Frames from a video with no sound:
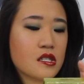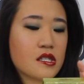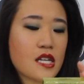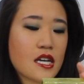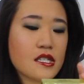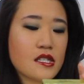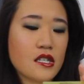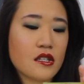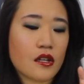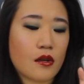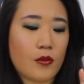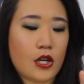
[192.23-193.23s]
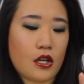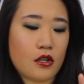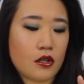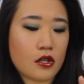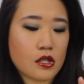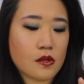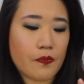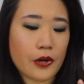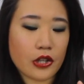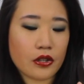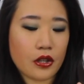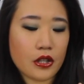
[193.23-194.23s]
zesty lemon,
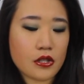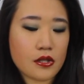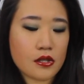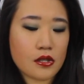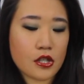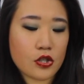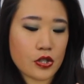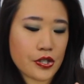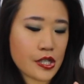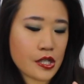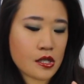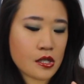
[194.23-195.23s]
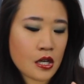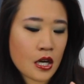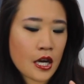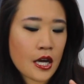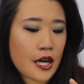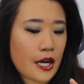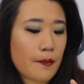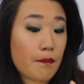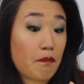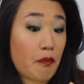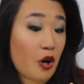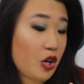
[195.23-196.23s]
sparkling citrus,
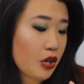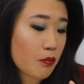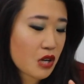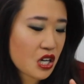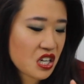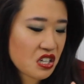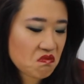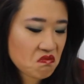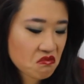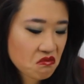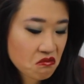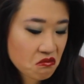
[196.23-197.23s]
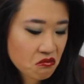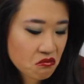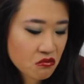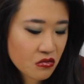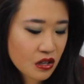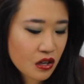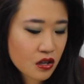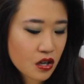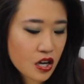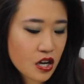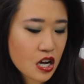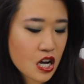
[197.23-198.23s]
and bergamot.
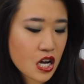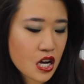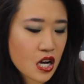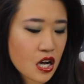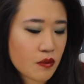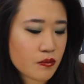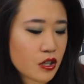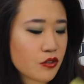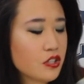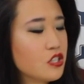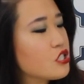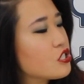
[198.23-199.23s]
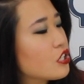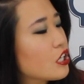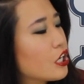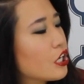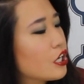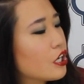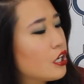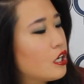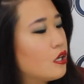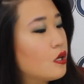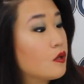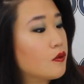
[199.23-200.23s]
I'm not really sure
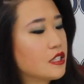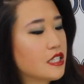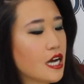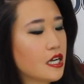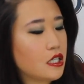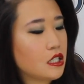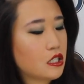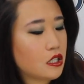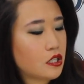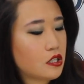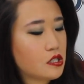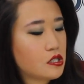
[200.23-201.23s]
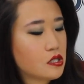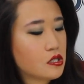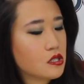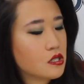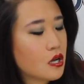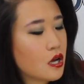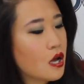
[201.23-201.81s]
what that is.